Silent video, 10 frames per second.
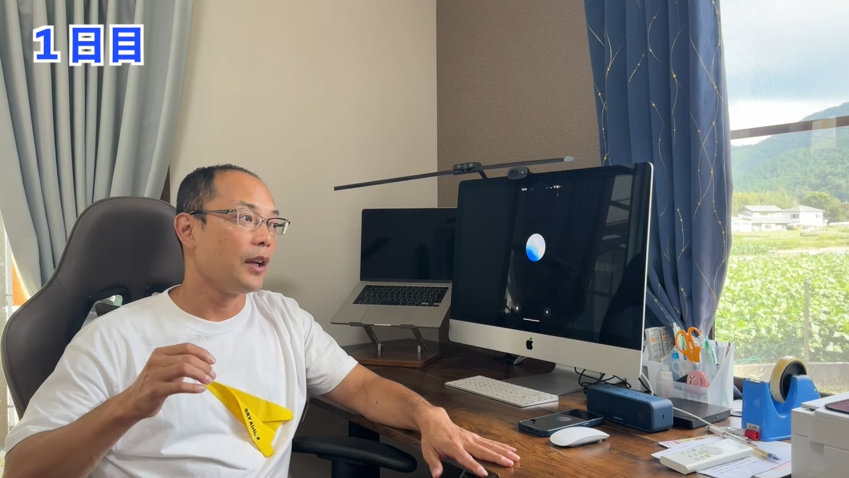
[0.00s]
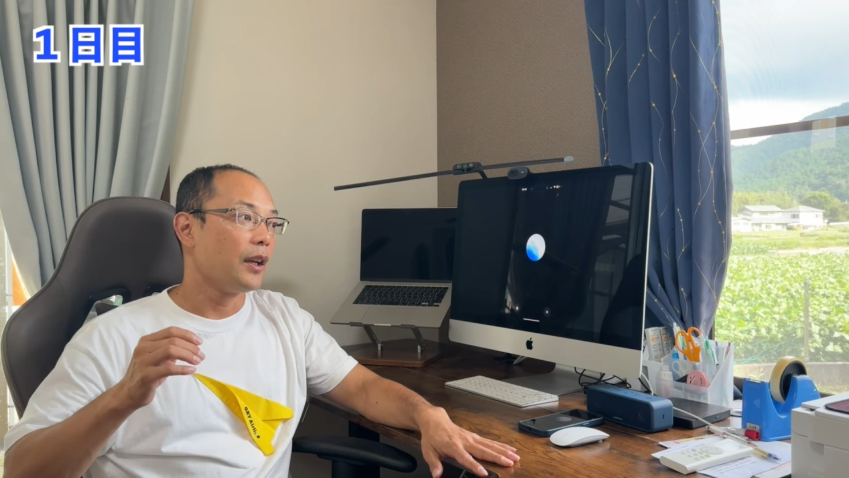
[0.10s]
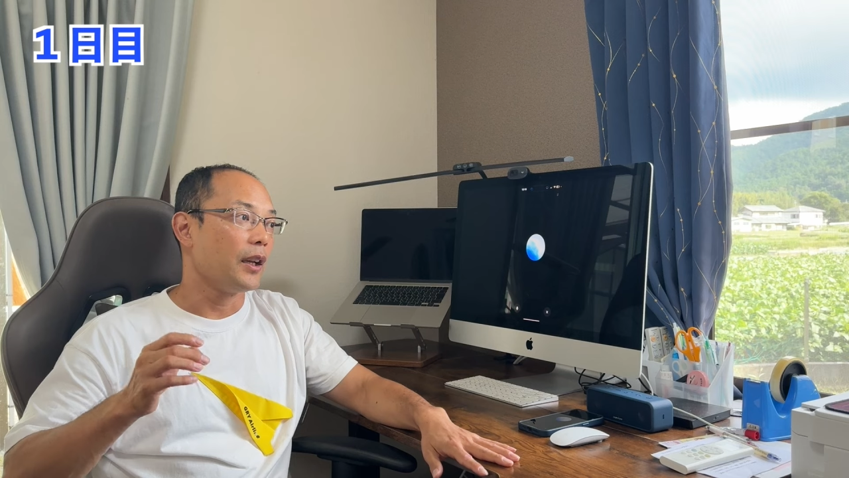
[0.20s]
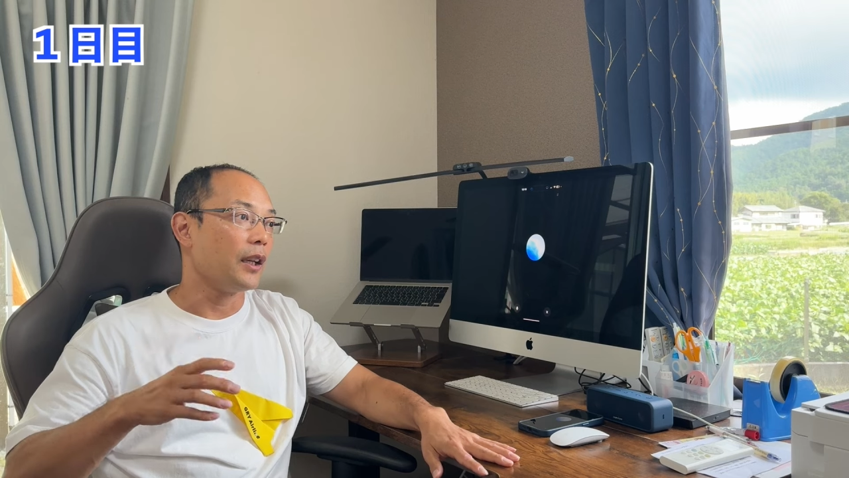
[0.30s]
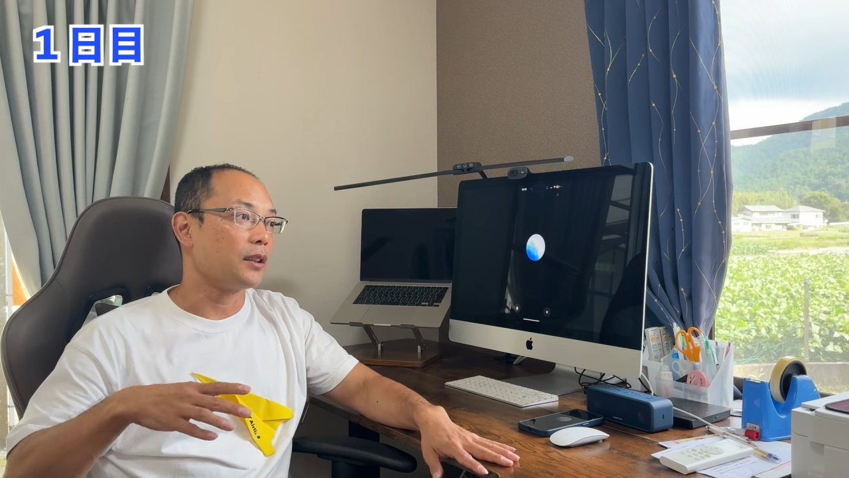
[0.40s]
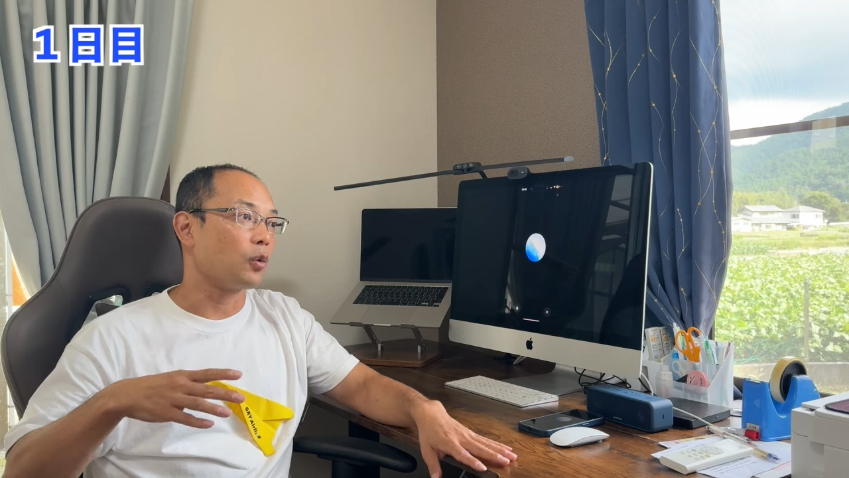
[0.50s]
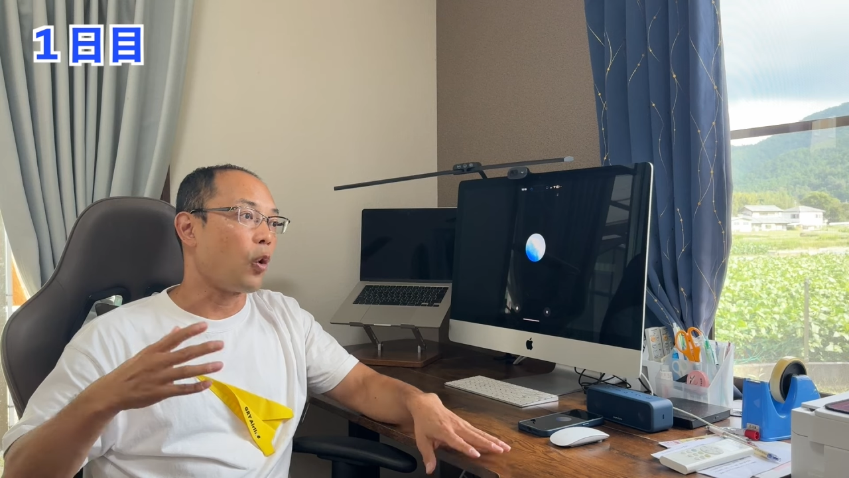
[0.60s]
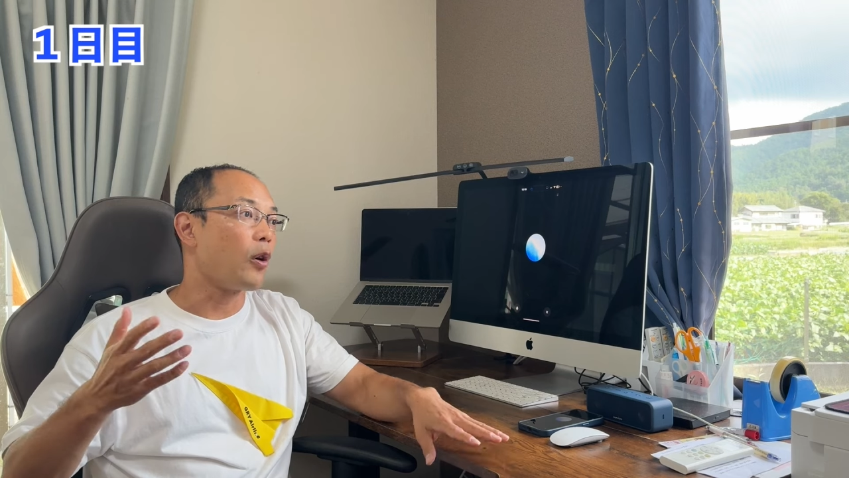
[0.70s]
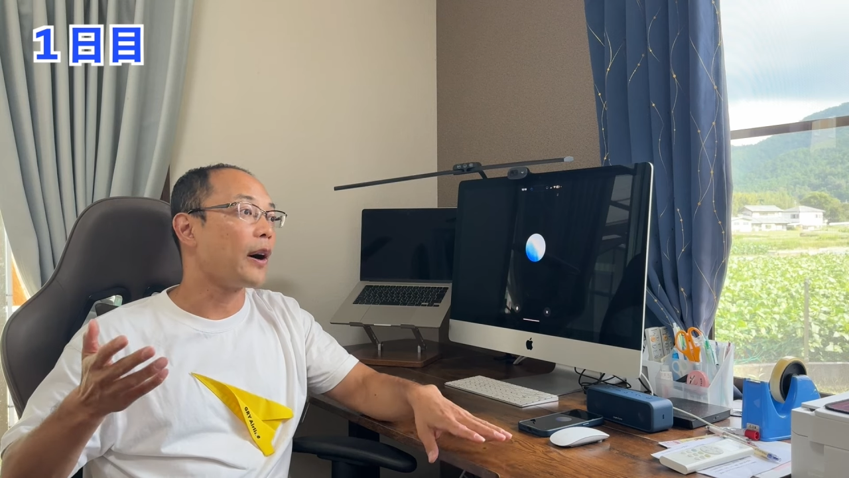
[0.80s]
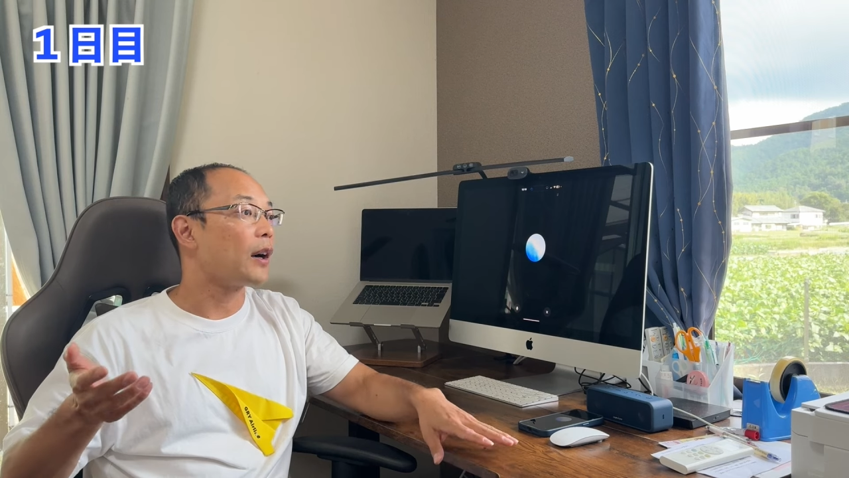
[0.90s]
It's
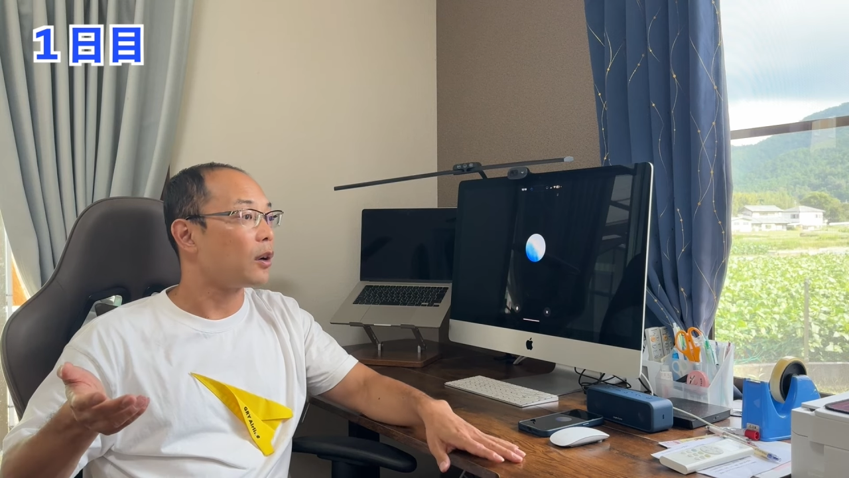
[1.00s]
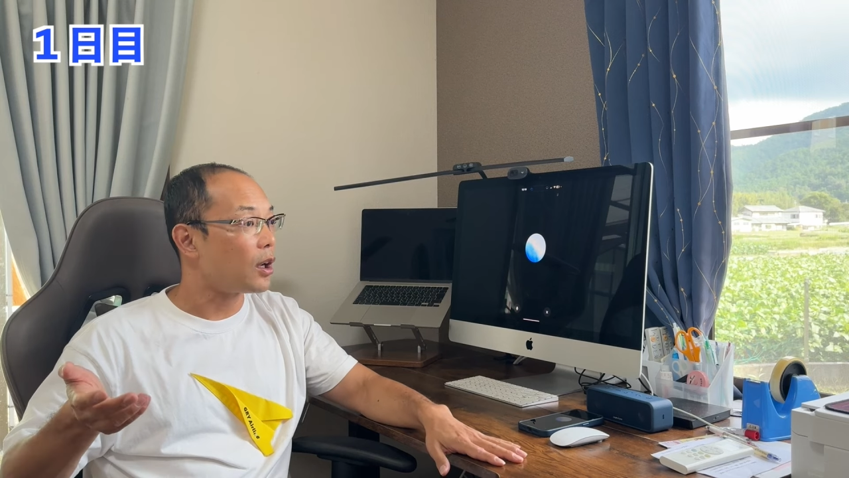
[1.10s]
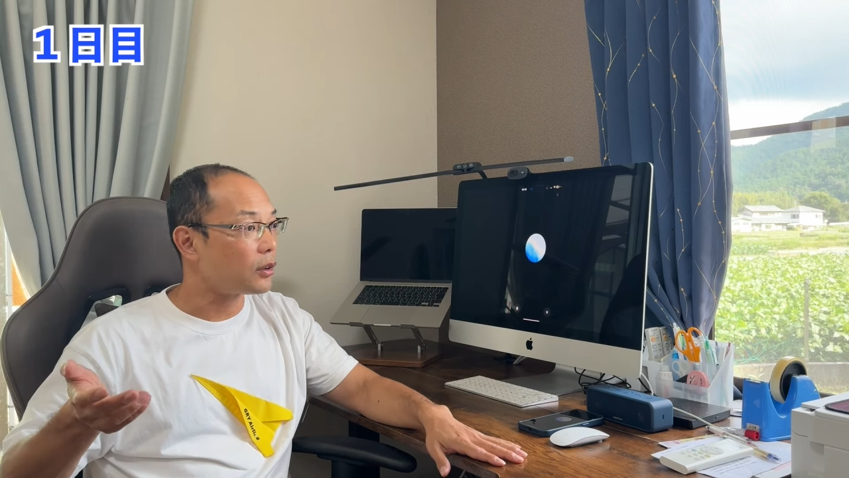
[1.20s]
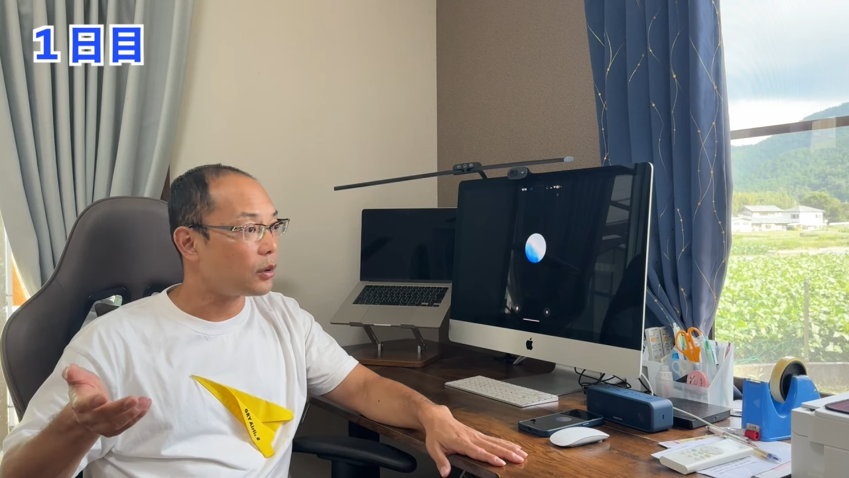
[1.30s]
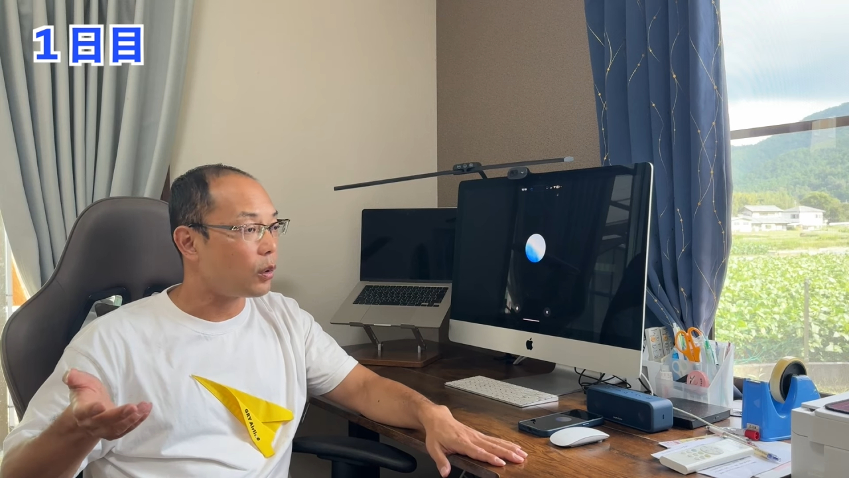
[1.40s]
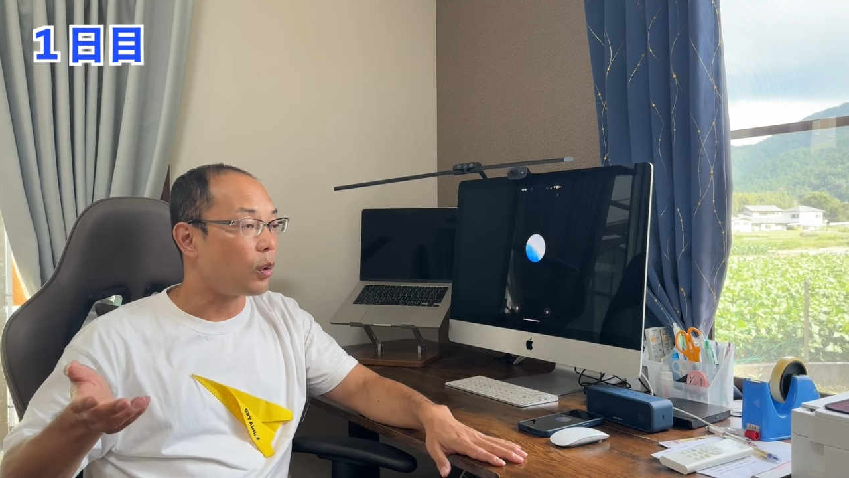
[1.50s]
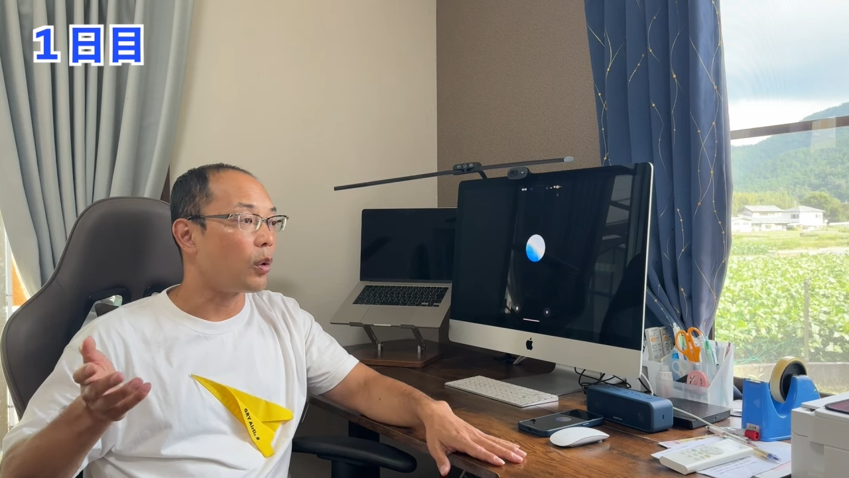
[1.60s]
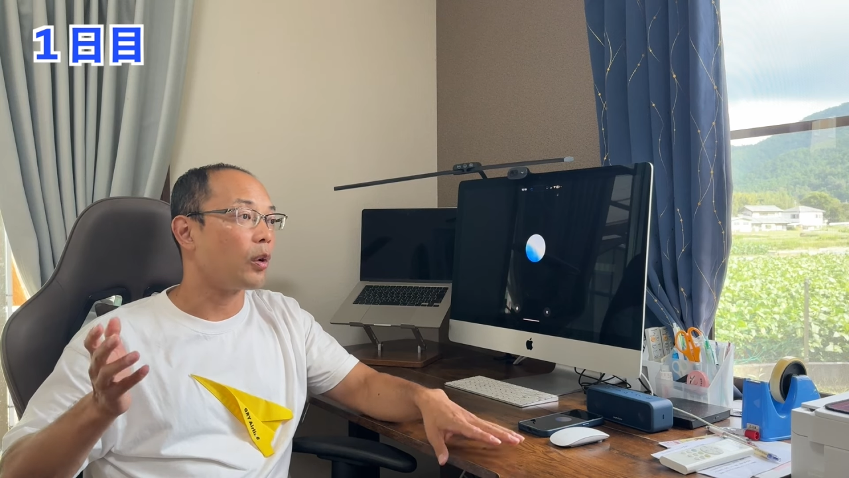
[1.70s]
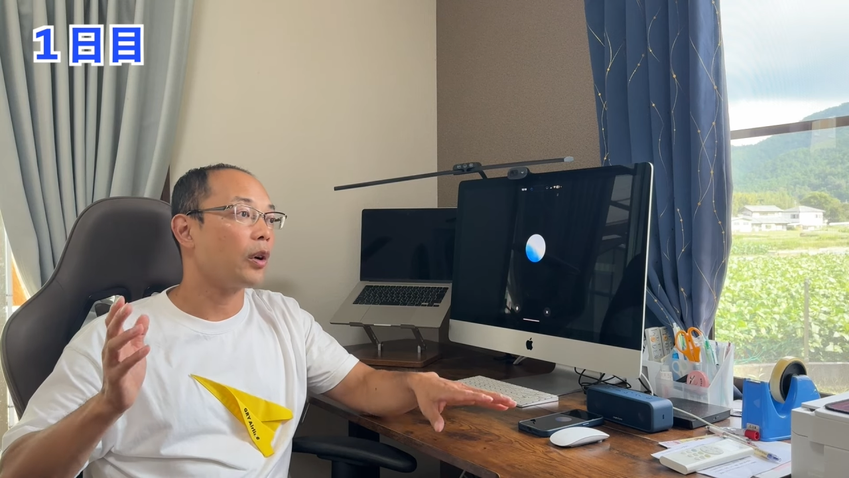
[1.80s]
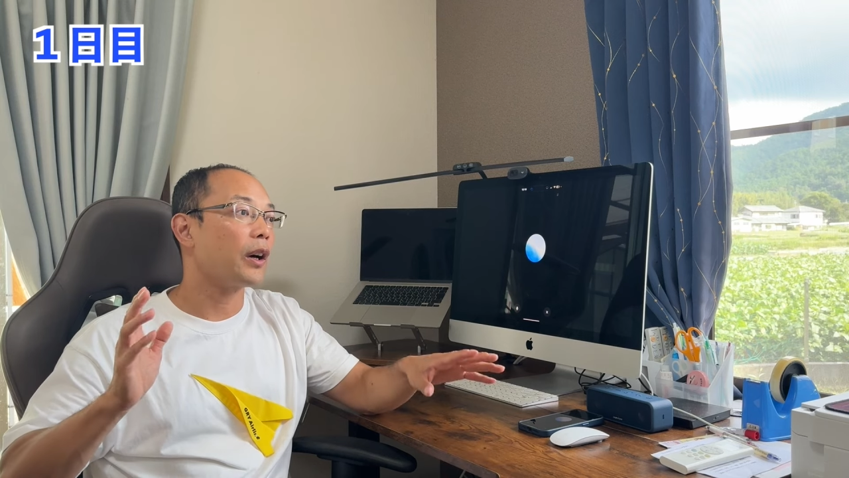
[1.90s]
won a lot
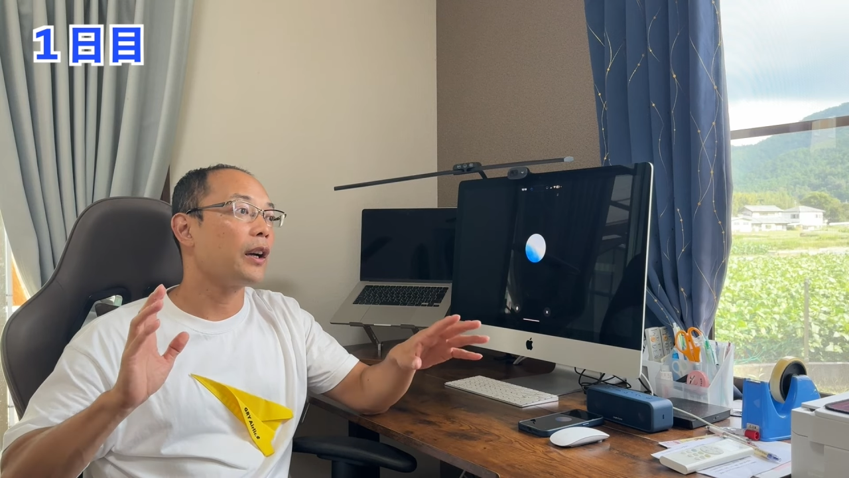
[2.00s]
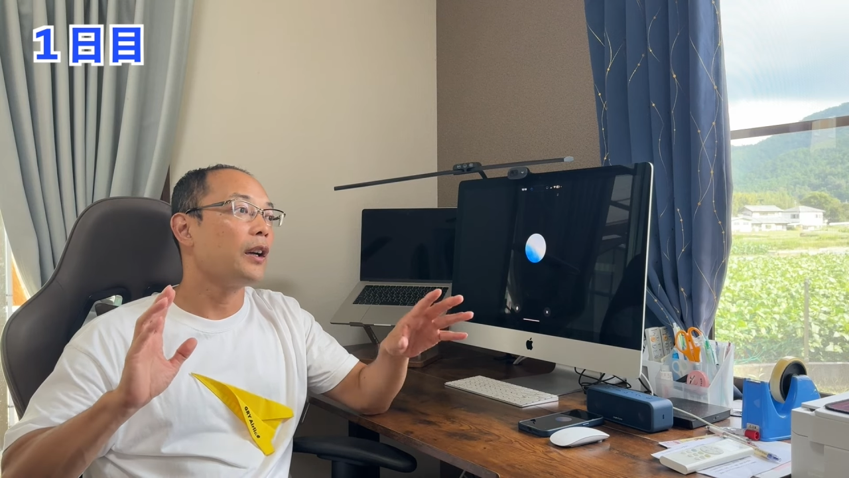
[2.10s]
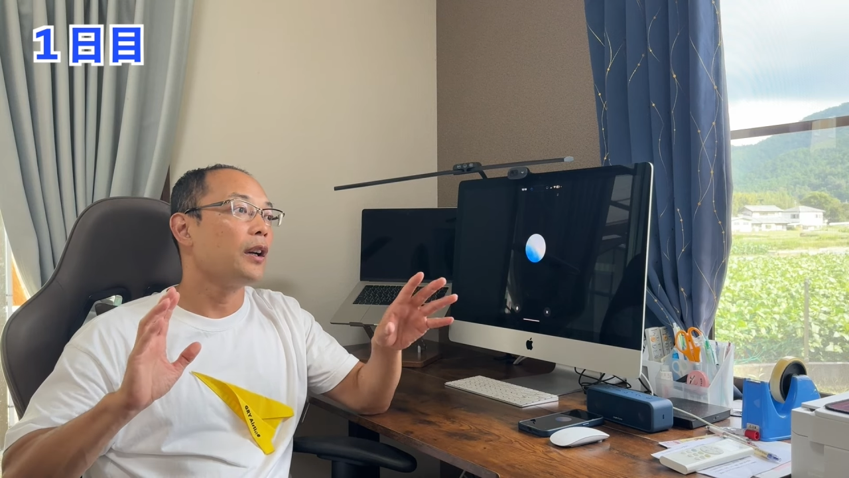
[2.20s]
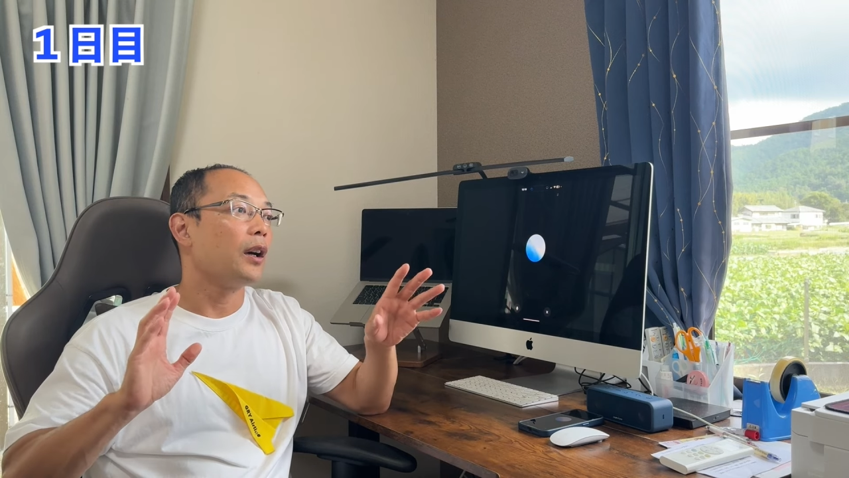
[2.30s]
or